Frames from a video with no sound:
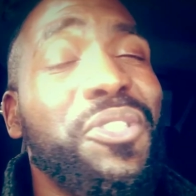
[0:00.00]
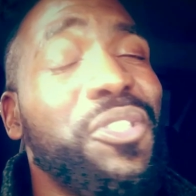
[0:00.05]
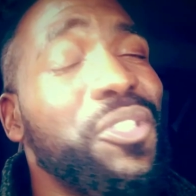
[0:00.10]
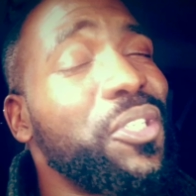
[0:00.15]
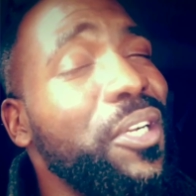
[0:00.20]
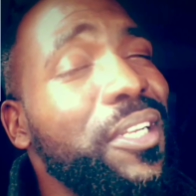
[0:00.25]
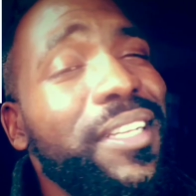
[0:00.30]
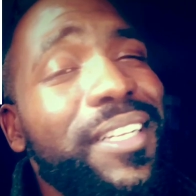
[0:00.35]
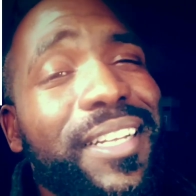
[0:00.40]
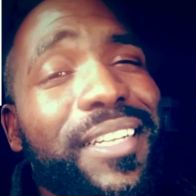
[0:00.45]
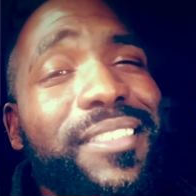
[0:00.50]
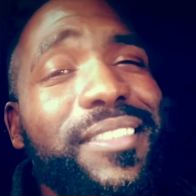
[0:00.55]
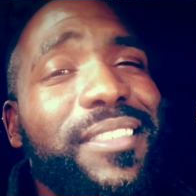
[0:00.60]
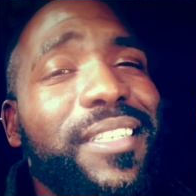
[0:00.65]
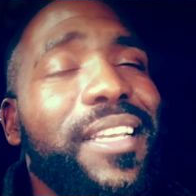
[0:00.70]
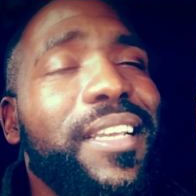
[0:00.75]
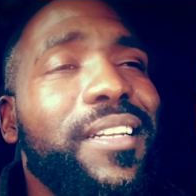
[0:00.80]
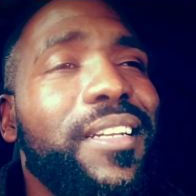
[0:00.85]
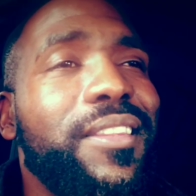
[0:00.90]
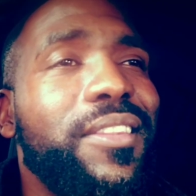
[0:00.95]
Charlie did his
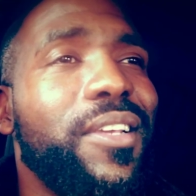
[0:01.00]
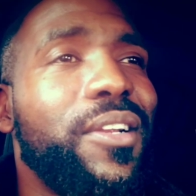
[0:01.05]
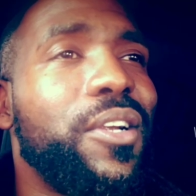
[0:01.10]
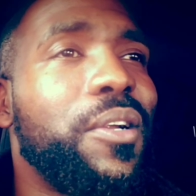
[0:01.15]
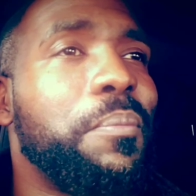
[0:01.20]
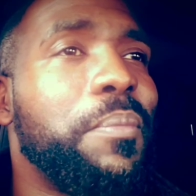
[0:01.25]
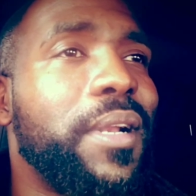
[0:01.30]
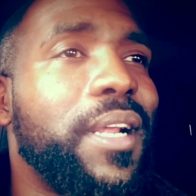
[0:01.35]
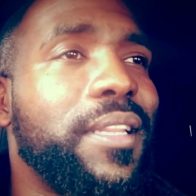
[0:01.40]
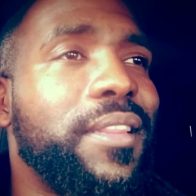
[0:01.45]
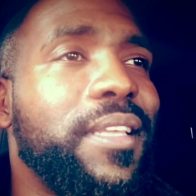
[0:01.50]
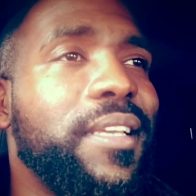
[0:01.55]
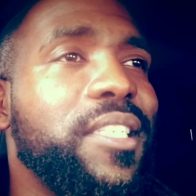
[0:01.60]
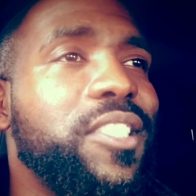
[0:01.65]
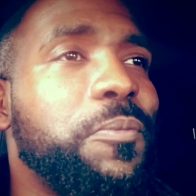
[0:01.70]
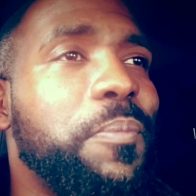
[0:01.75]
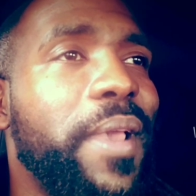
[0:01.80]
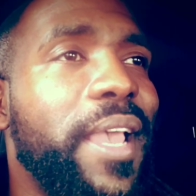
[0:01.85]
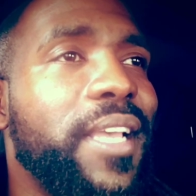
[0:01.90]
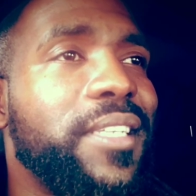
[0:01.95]
thing in the third, but I think
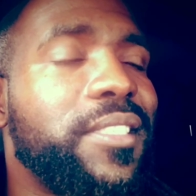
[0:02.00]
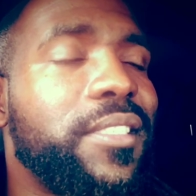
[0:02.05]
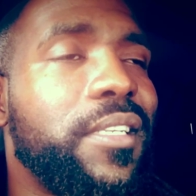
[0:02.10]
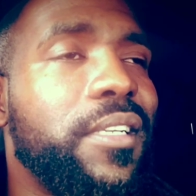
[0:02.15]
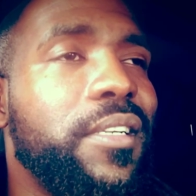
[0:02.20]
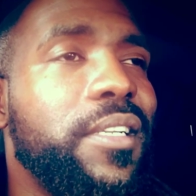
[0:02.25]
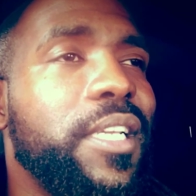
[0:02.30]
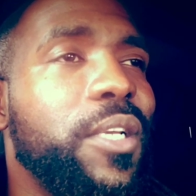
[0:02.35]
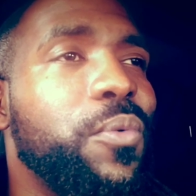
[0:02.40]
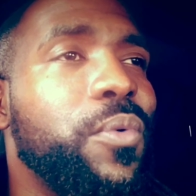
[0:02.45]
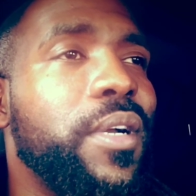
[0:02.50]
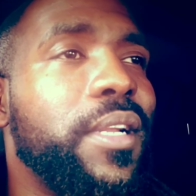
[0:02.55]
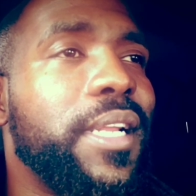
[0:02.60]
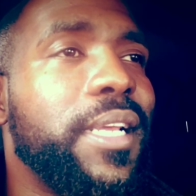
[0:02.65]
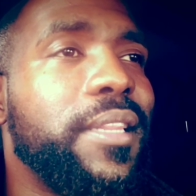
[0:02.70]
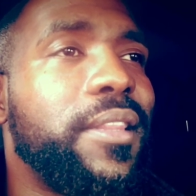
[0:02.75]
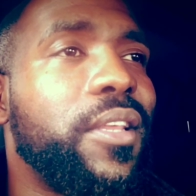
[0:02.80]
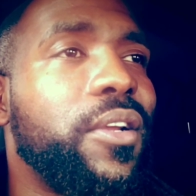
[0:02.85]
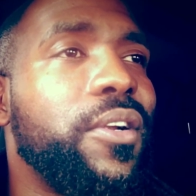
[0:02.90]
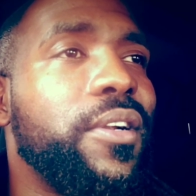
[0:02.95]
Spazz clearly won
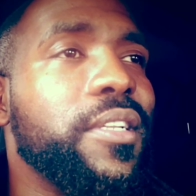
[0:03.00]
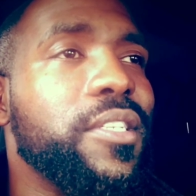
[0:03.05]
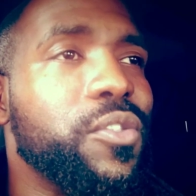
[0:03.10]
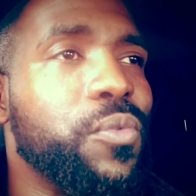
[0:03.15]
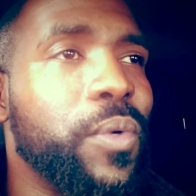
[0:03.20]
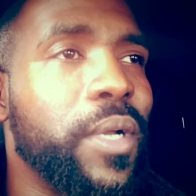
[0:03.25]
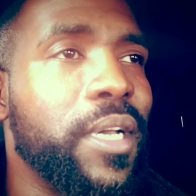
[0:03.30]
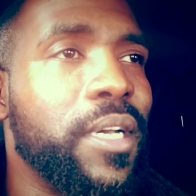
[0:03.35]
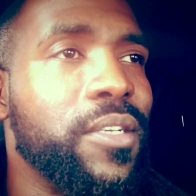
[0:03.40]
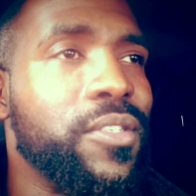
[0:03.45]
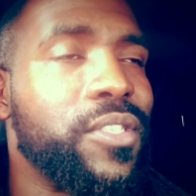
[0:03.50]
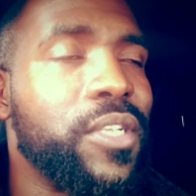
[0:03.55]
in third as well.